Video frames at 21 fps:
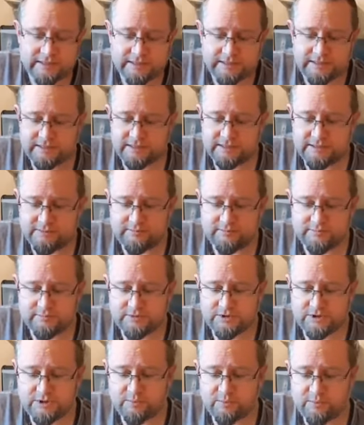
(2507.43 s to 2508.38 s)

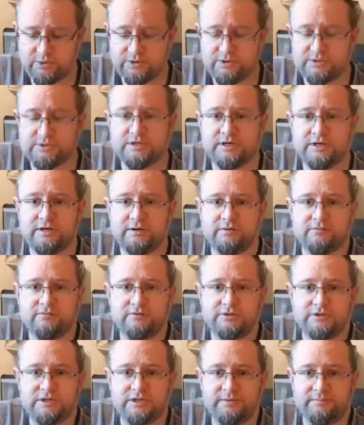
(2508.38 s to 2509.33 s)

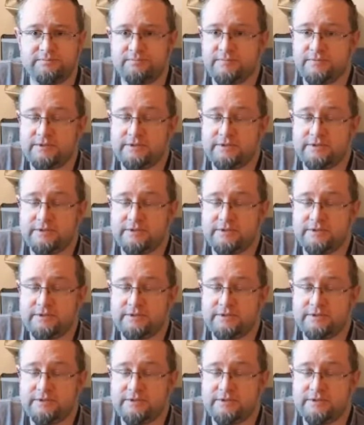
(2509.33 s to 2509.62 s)
Obviously,